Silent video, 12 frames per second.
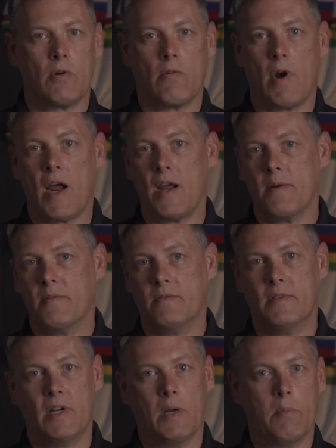to ride,
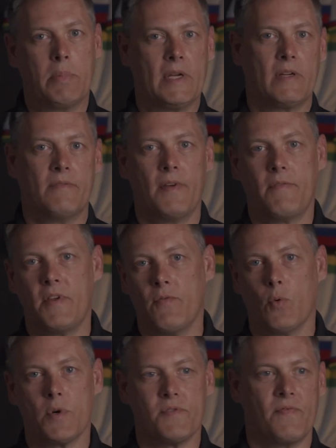big
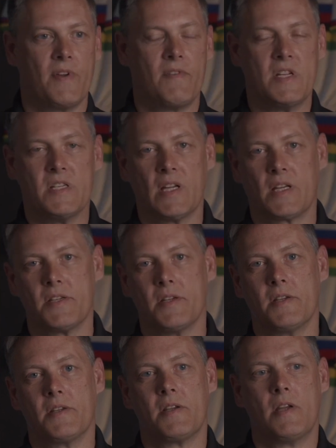54s and
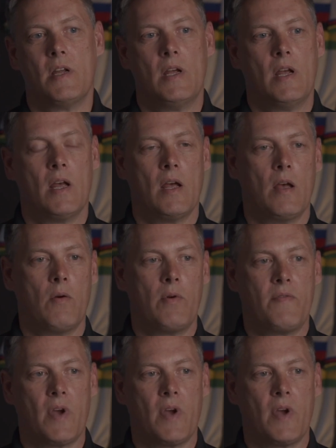56s. We've